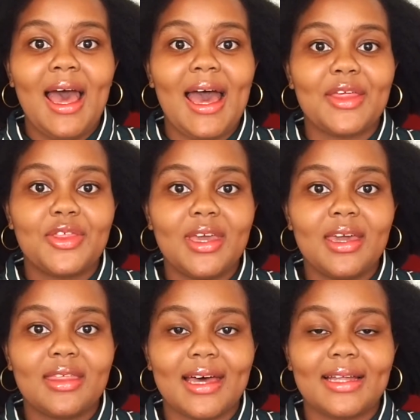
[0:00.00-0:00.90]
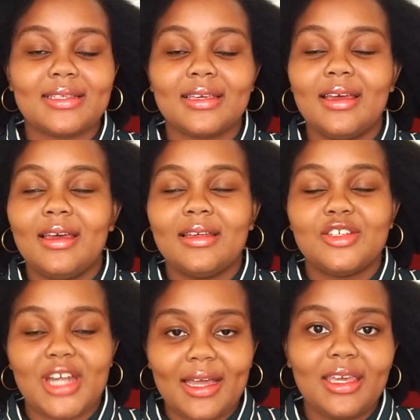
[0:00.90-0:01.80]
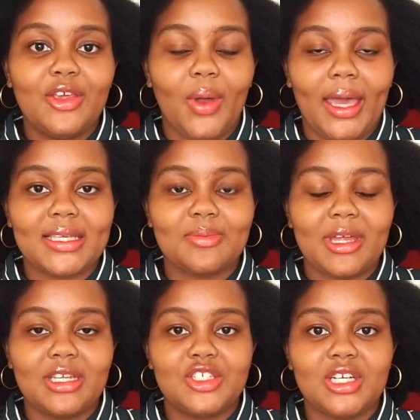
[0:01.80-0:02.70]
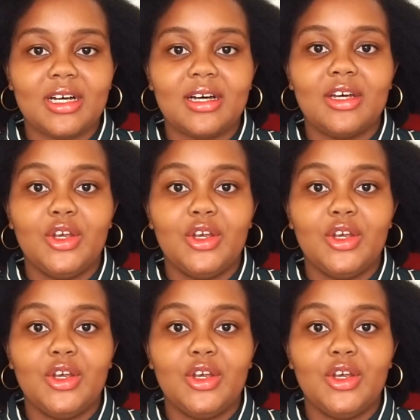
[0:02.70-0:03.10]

I think that tracking your expenditure,